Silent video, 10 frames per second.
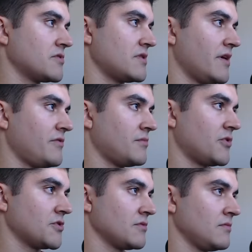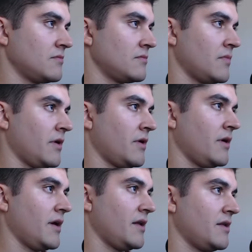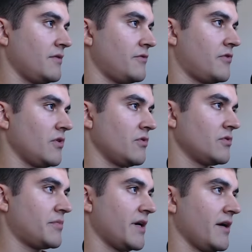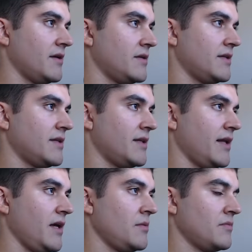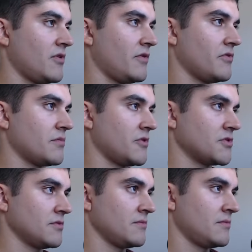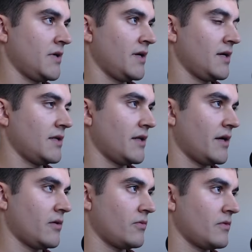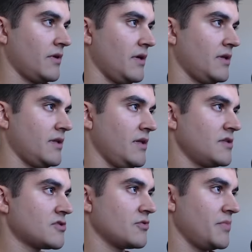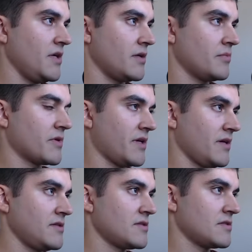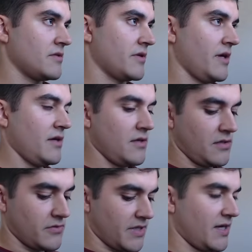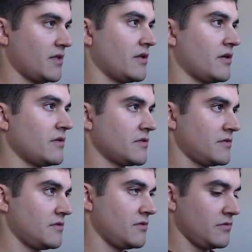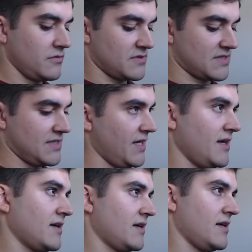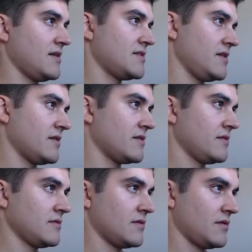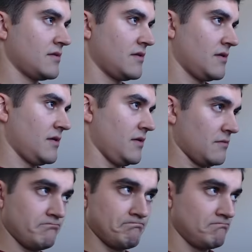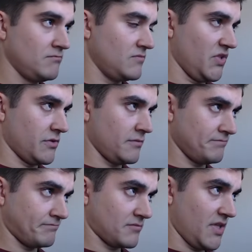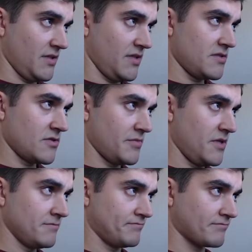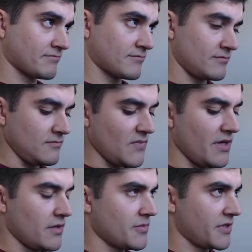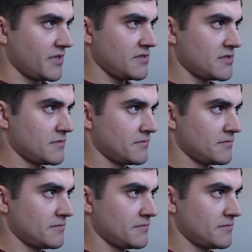def module and followed by the name of your module. Now, it needs to be uppercase, okay? You cannot do snake case here. It needs to be uppercase,